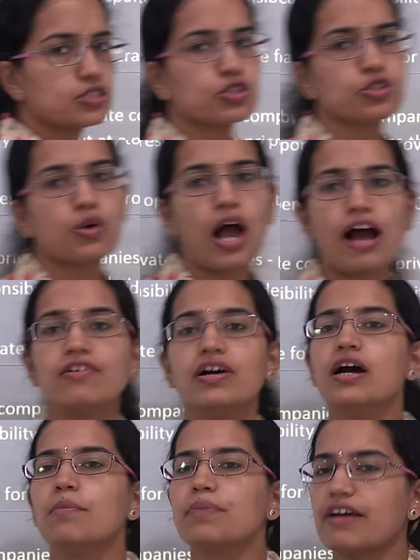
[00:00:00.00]
So you have
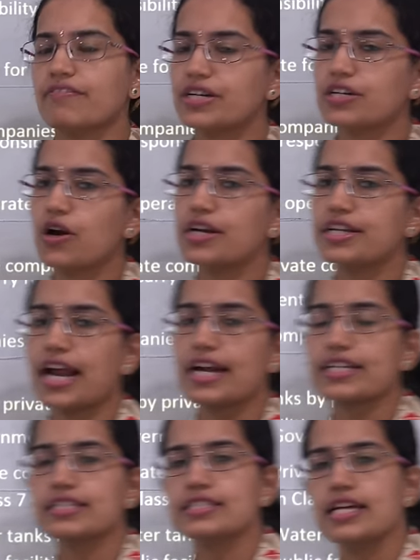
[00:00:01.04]
private
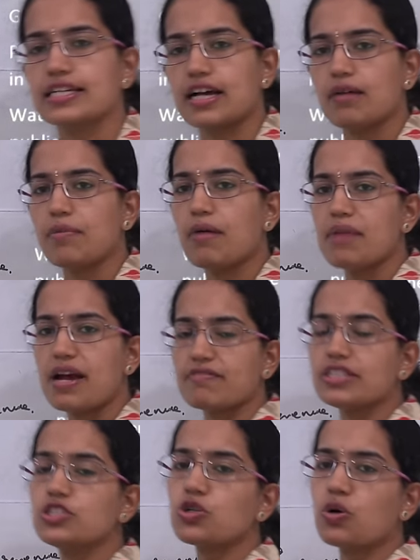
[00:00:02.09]
contractors that come up, and
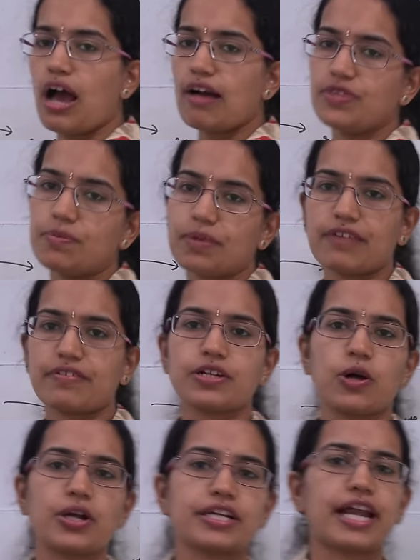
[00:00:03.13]
once you have the private
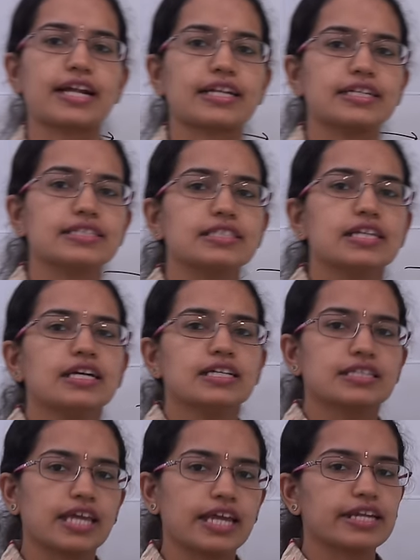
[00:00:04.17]
contractors,
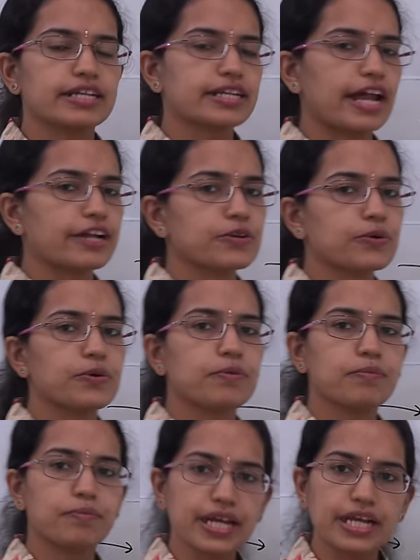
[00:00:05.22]
they try to
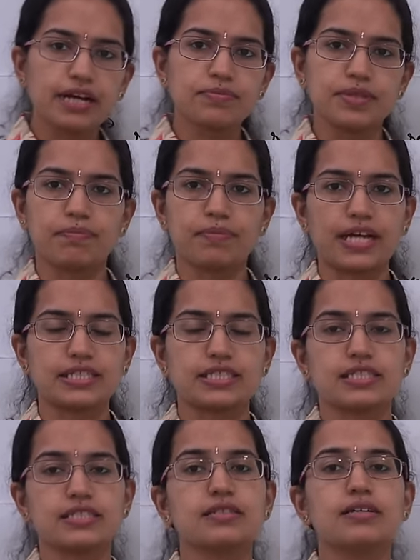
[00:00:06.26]
bring up the prices